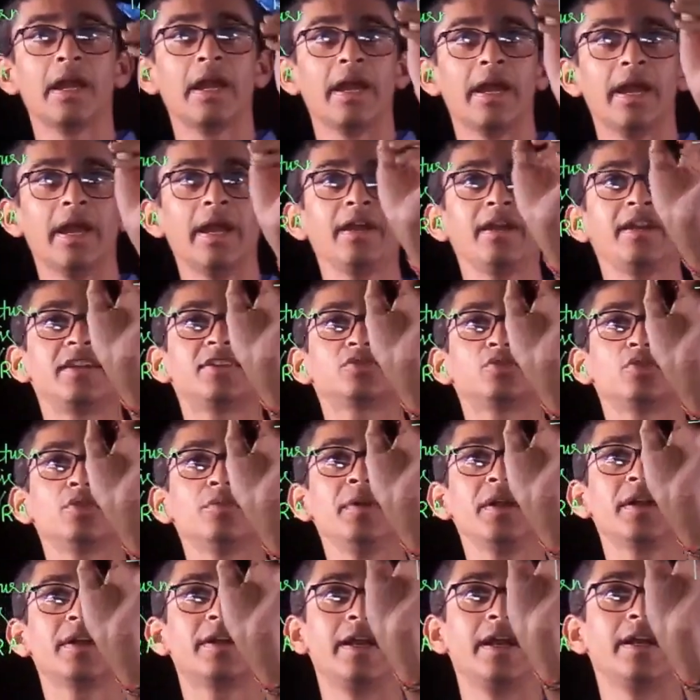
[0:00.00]
and it should
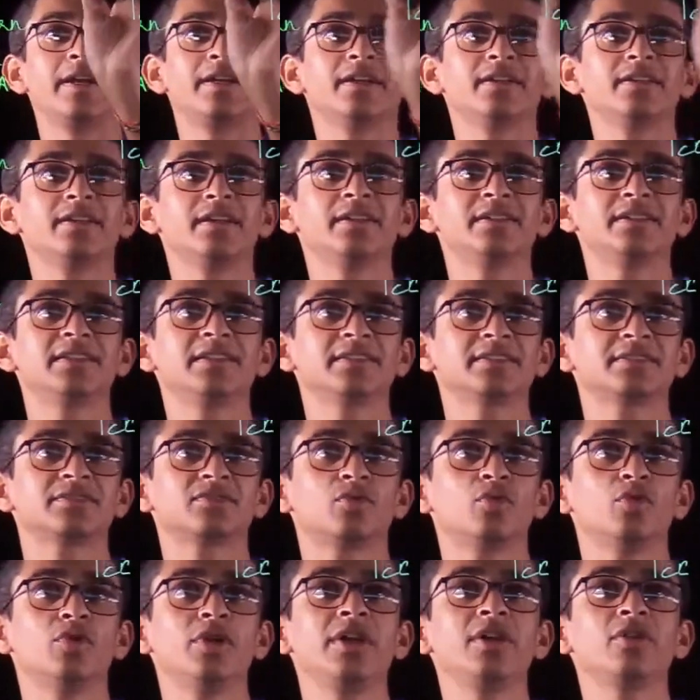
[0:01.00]
be greater than the
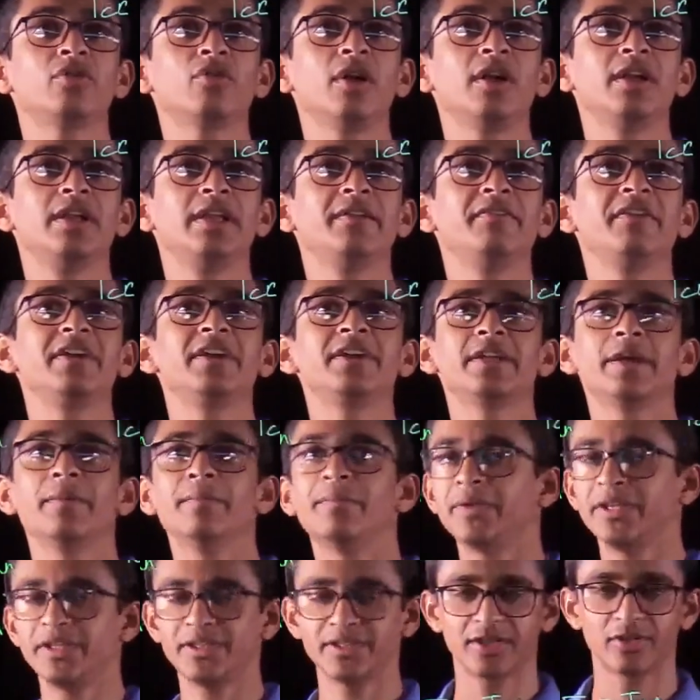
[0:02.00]
cooling coil leaving
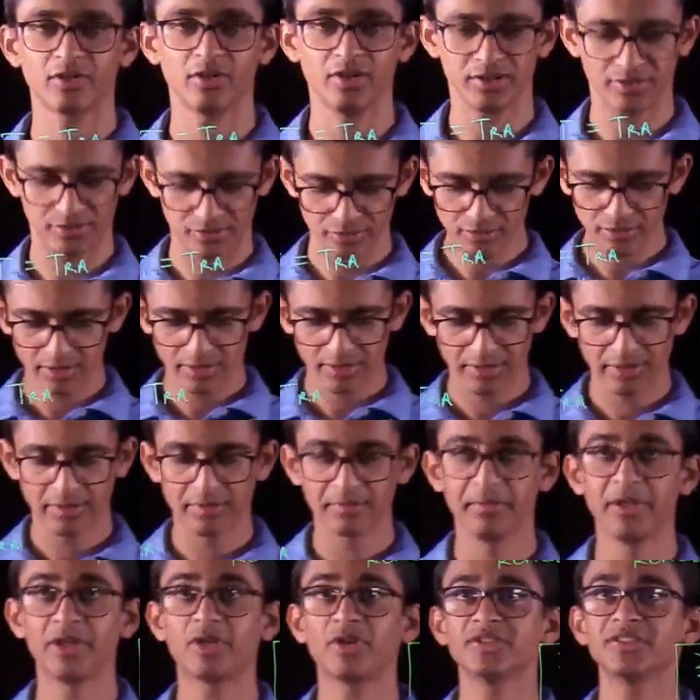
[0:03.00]
temperature also,
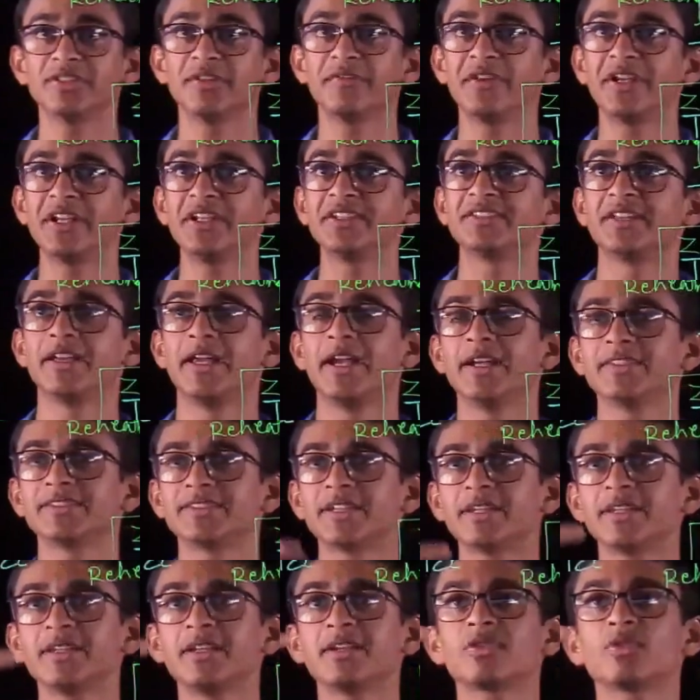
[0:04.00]
because if it is
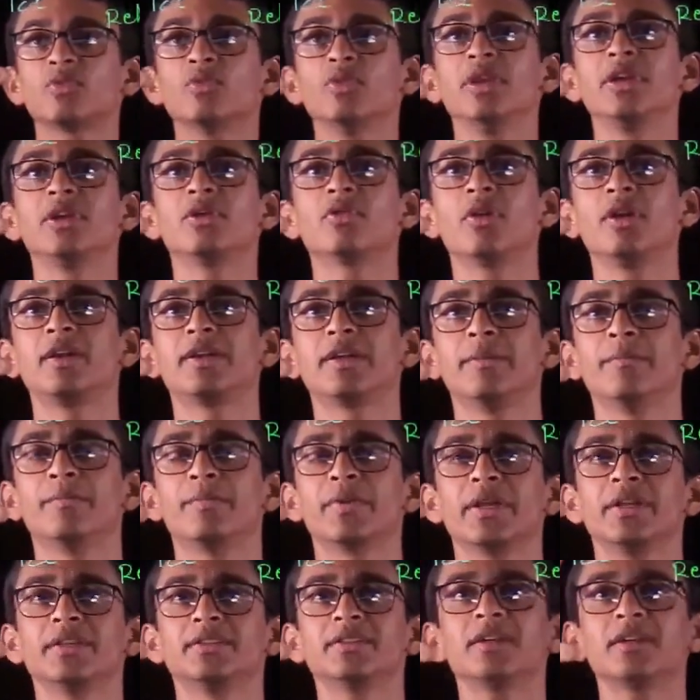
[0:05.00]
lesser than cooling coil
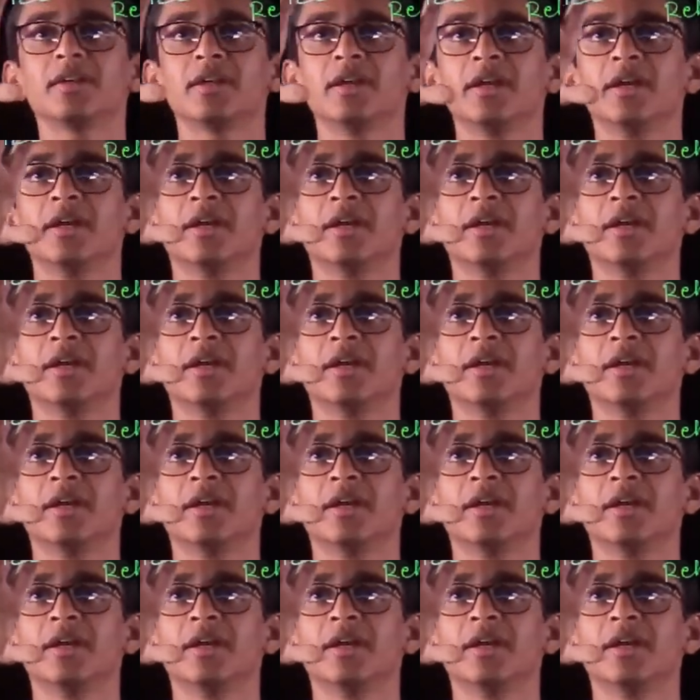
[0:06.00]
temperature,